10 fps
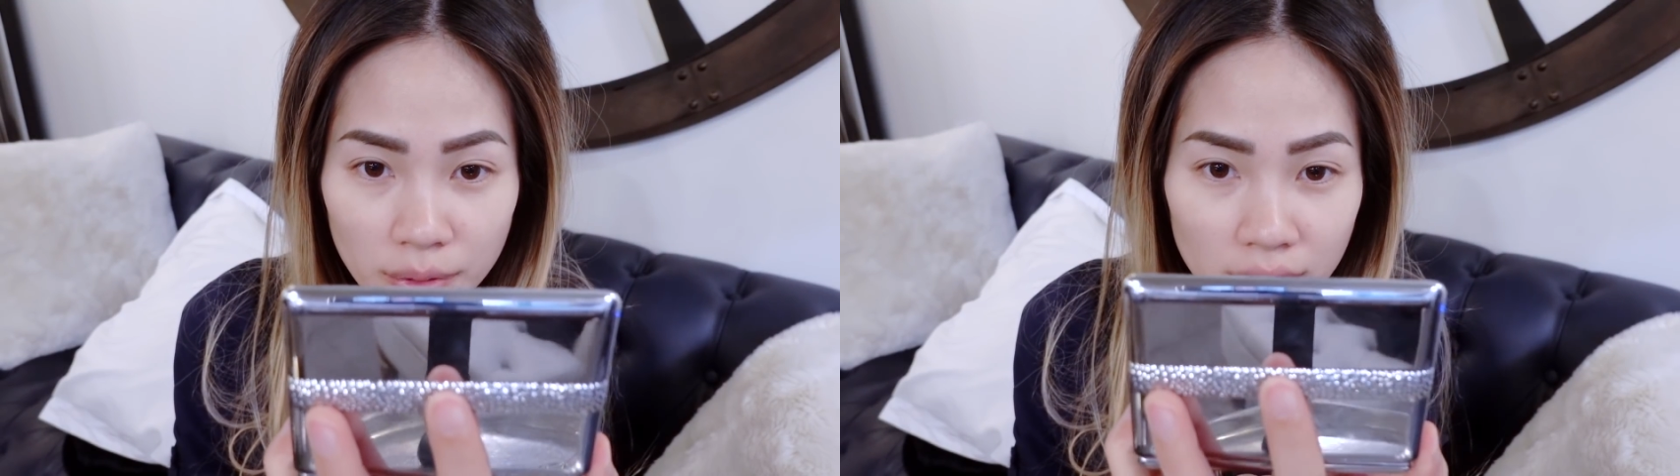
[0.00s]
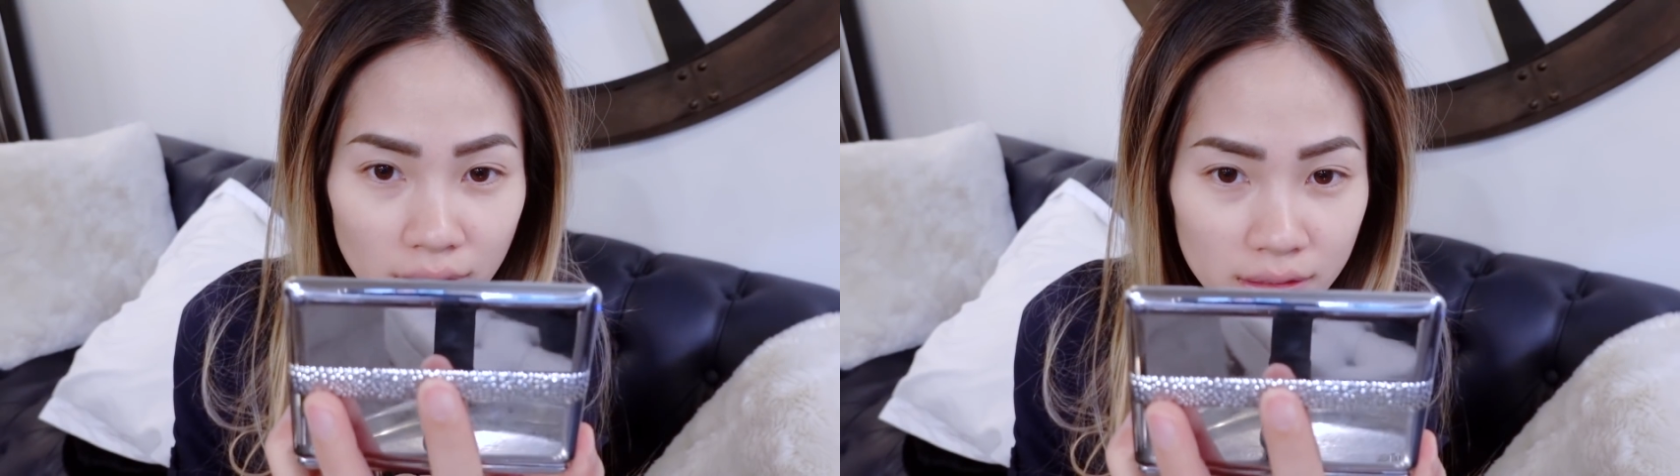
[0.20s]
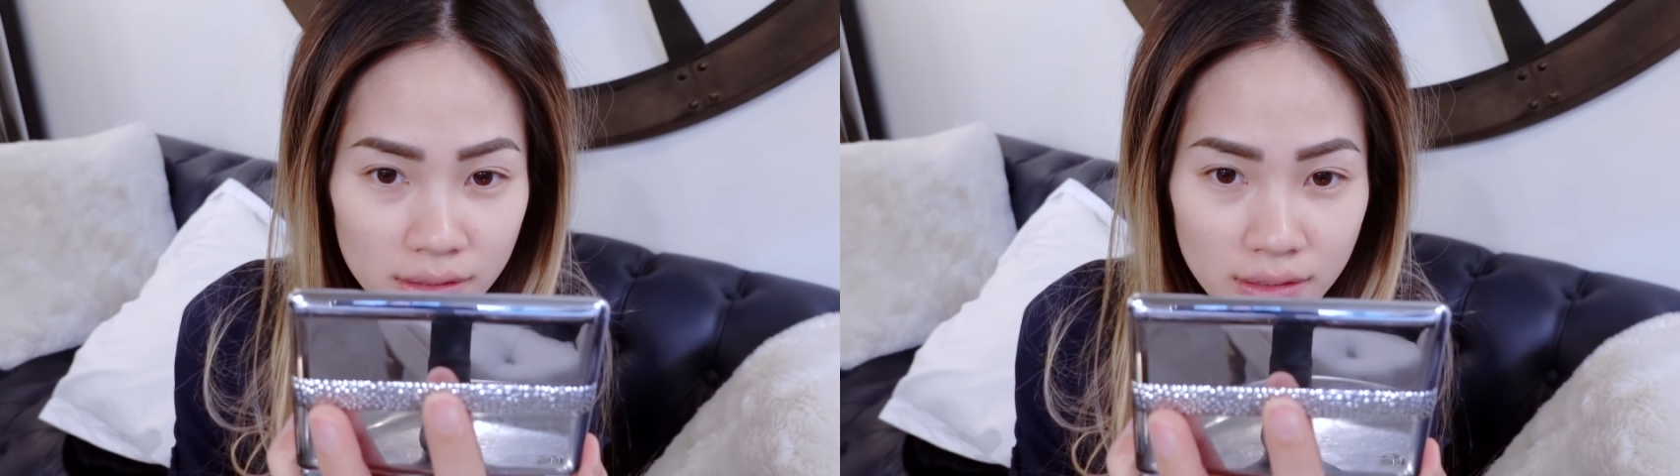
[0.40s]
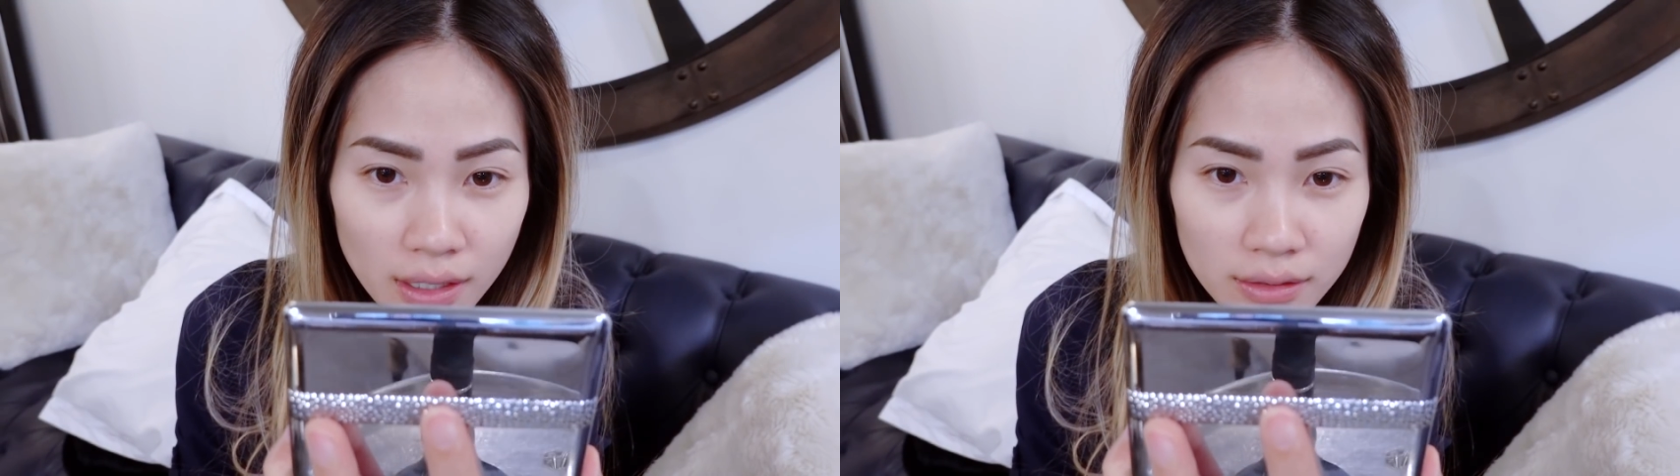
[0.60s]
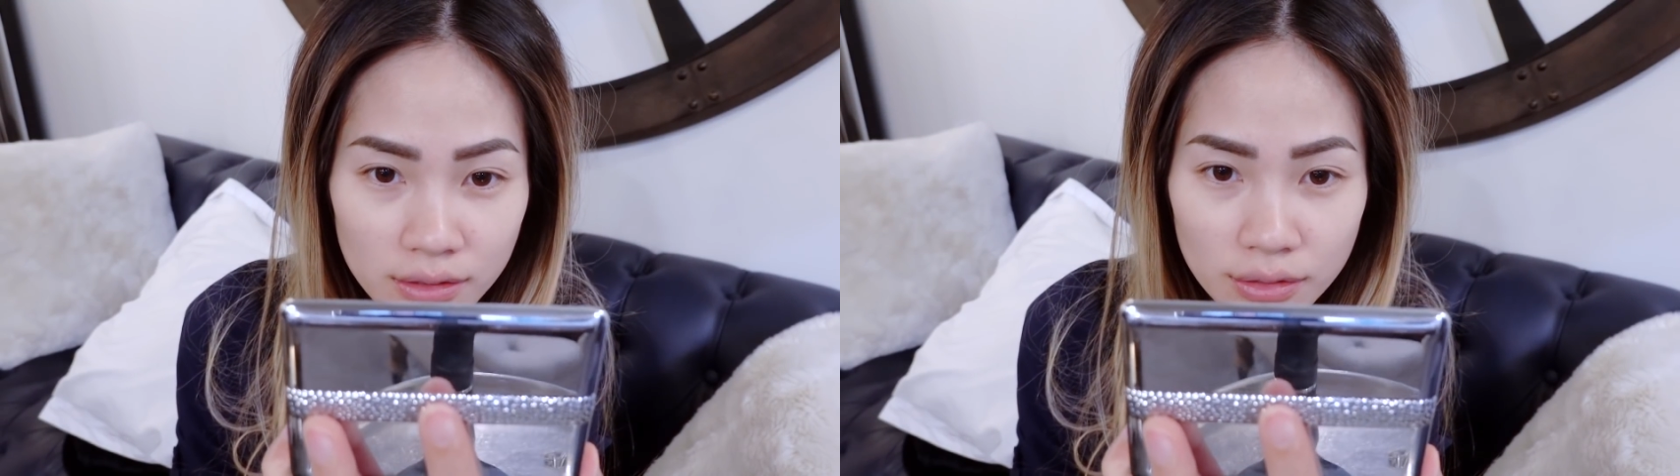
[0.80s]
but it's
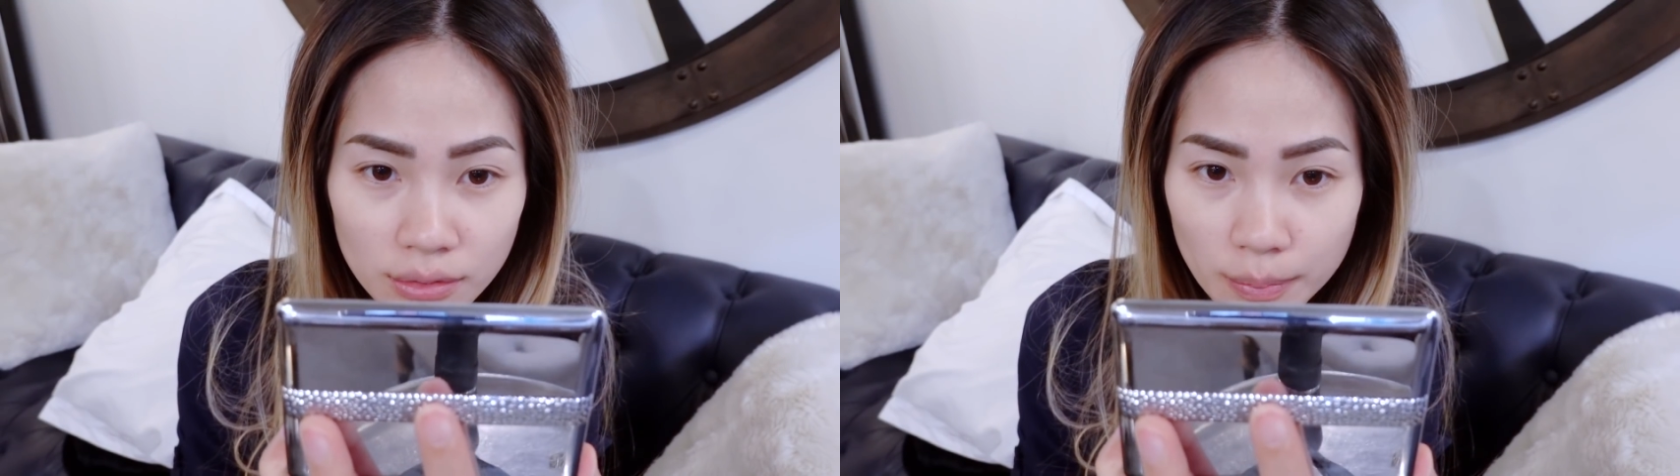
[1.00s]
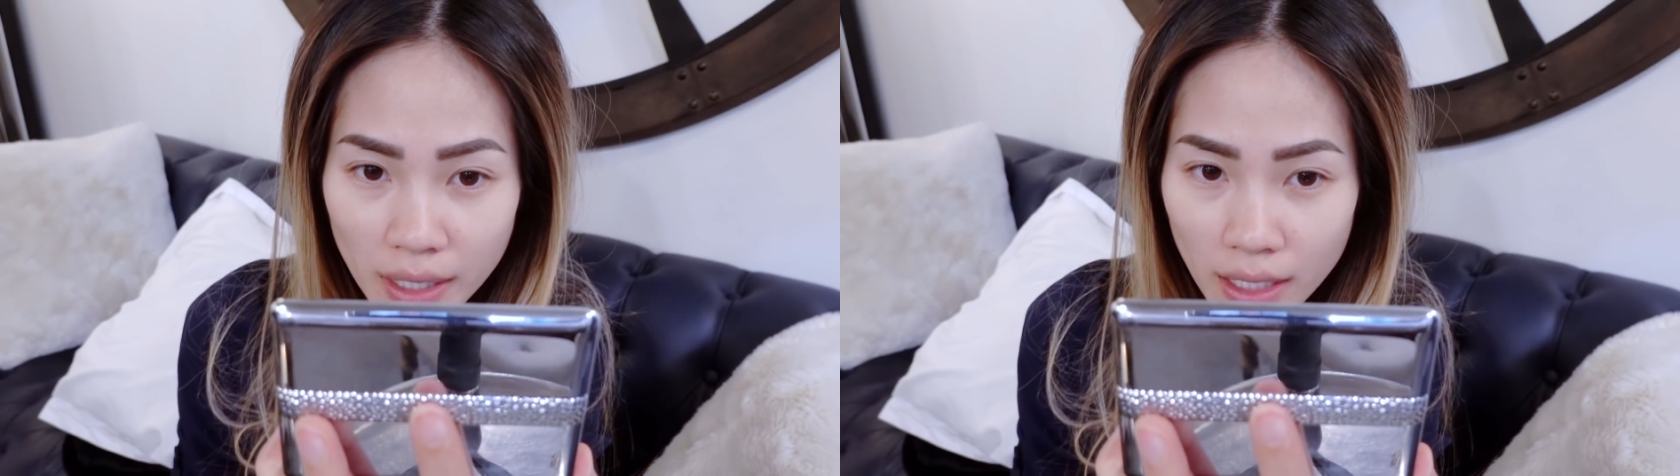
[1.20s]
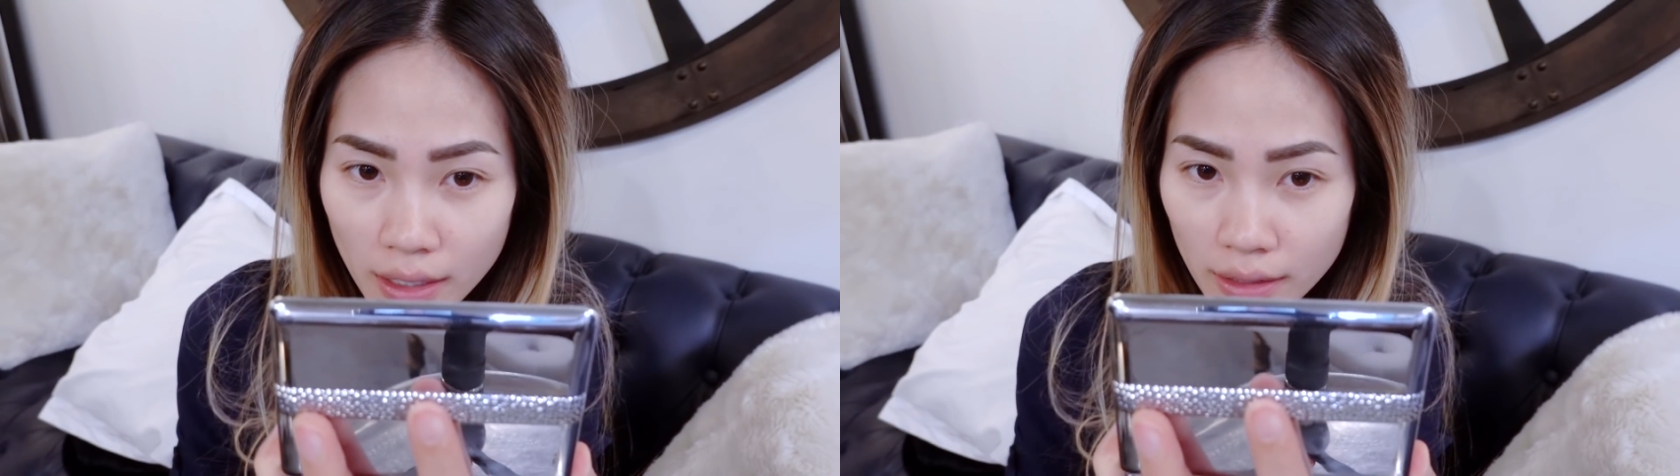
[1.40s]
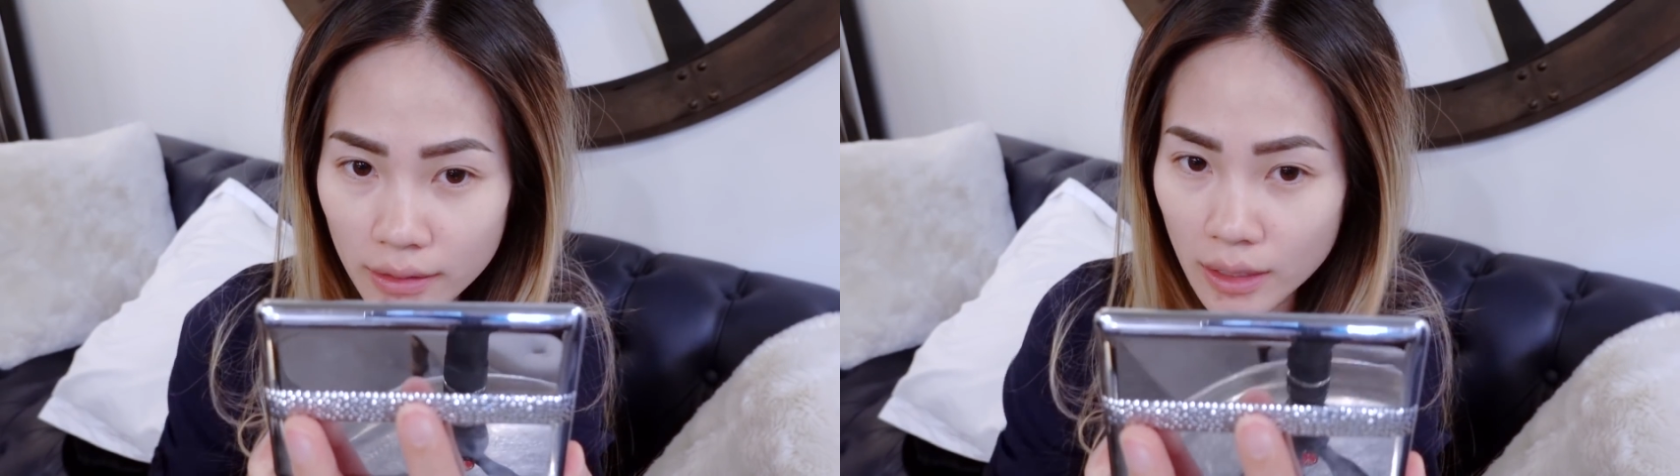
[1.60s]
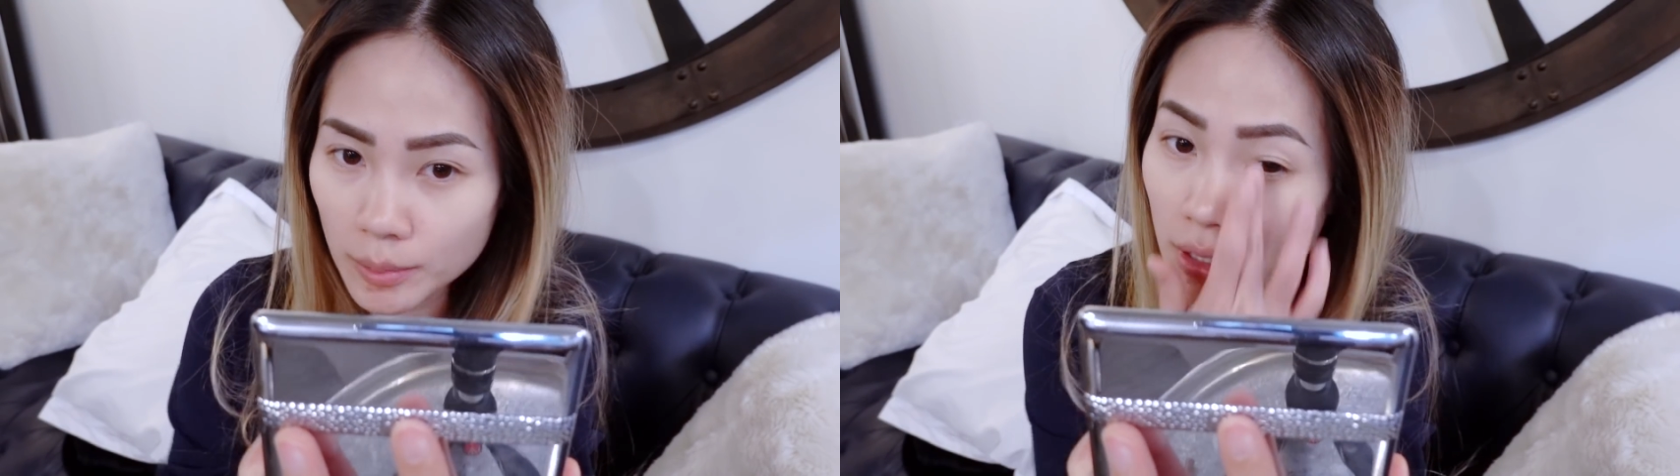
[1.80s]
not too
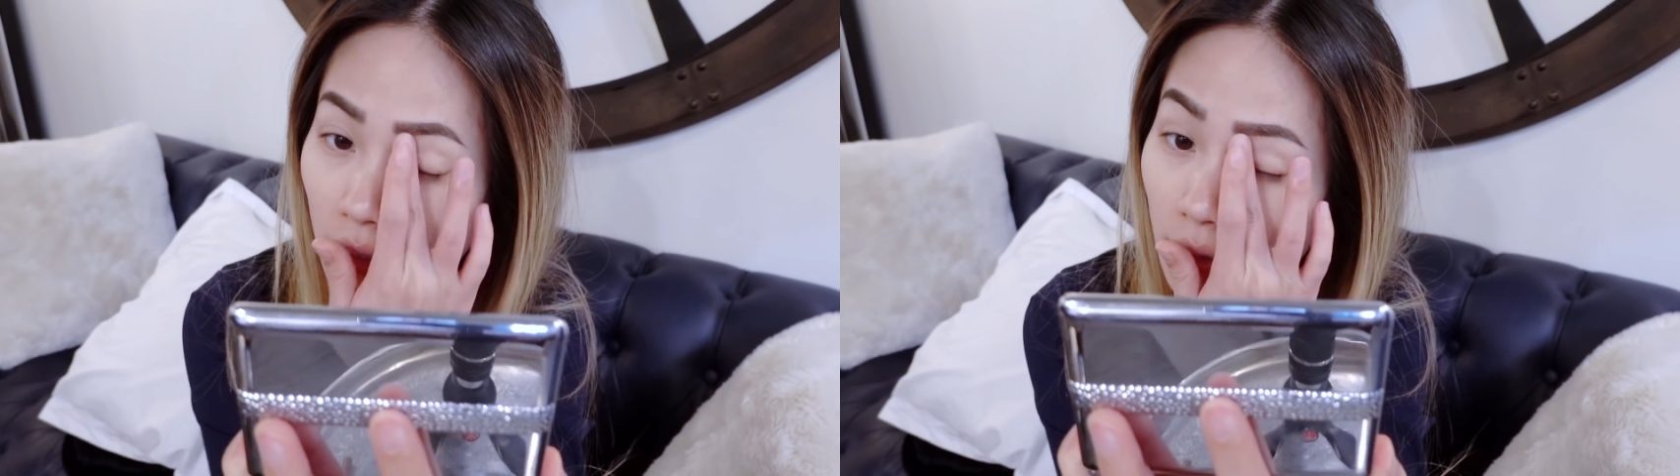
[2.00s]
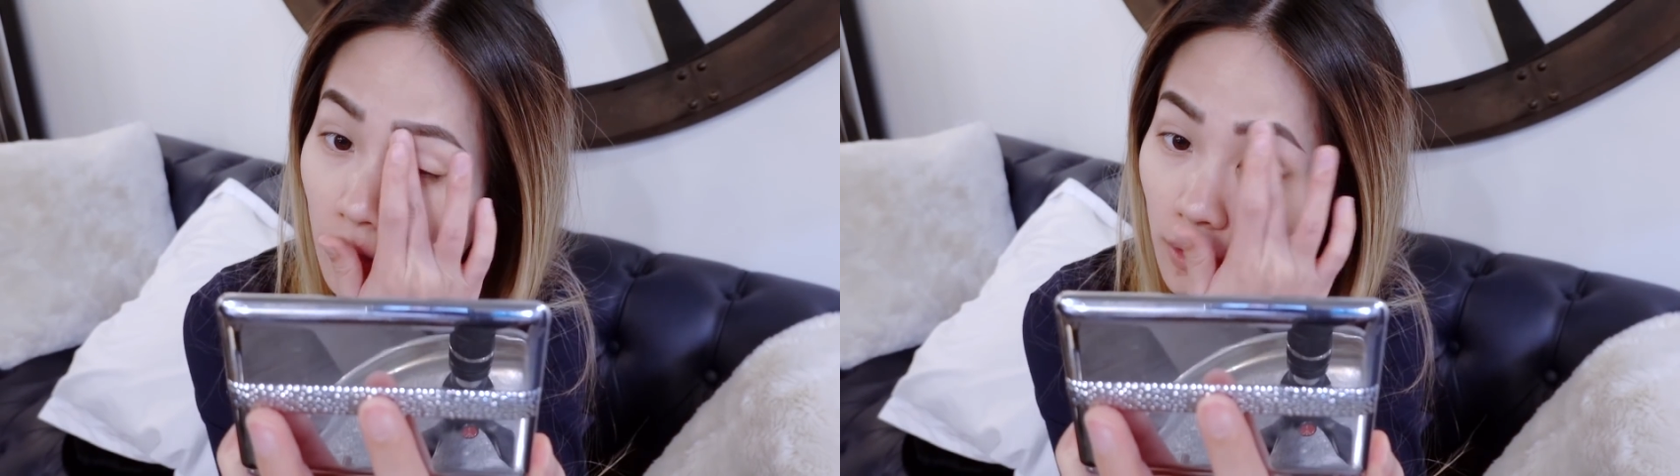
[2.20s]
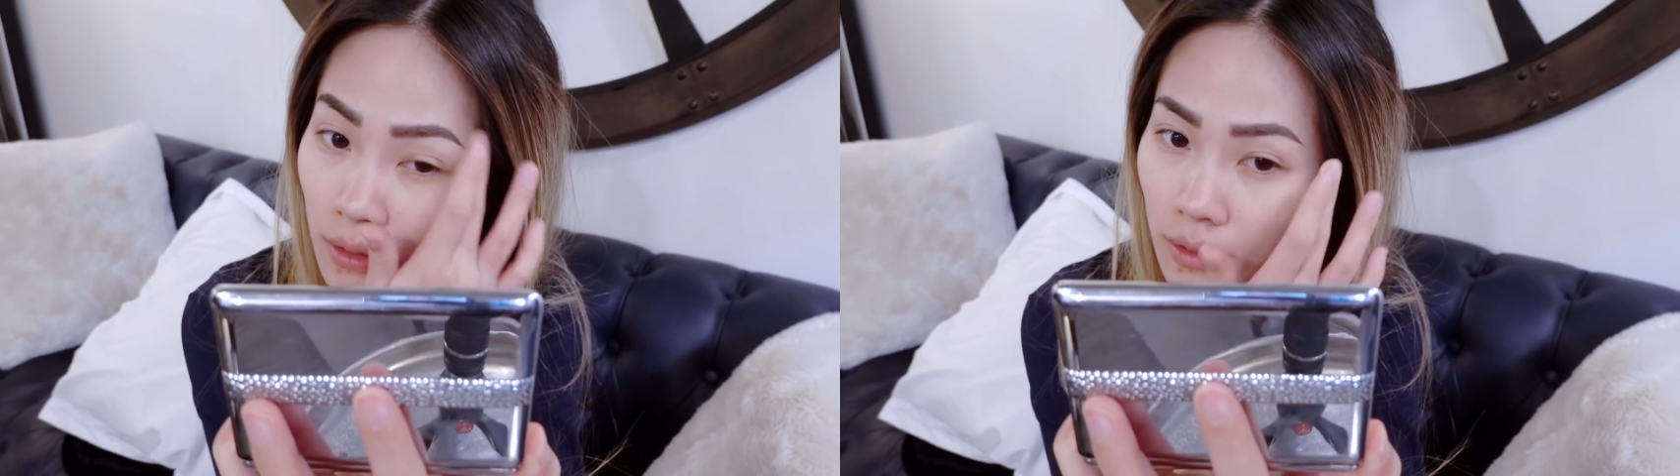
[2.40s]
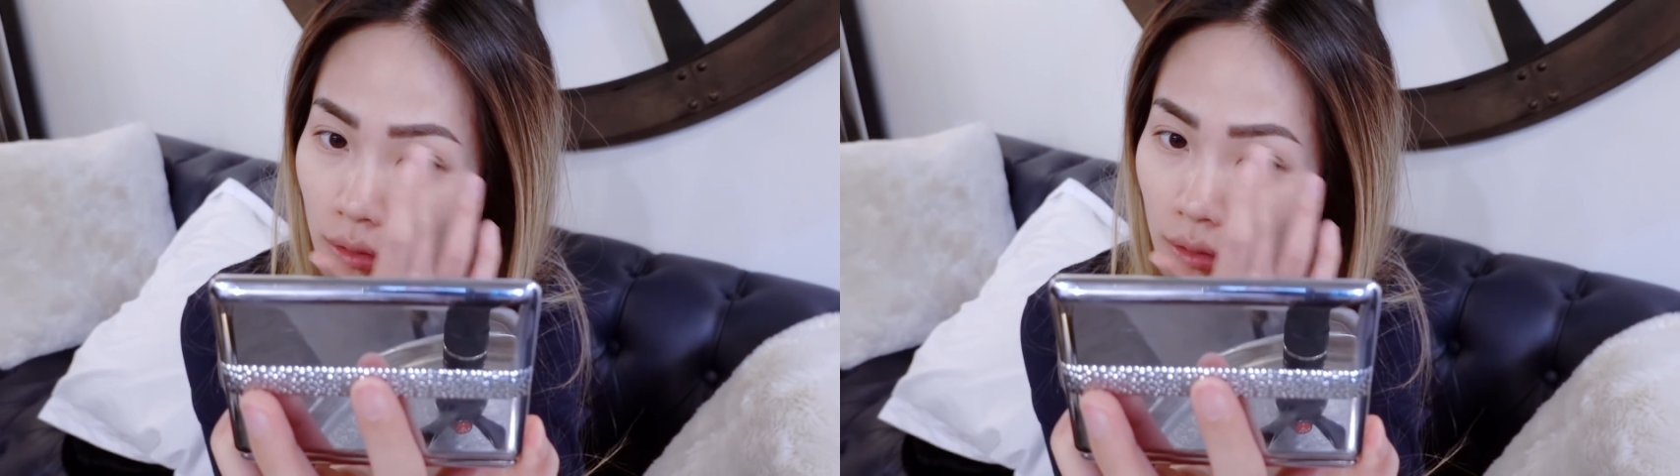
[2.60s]
bad. I mean,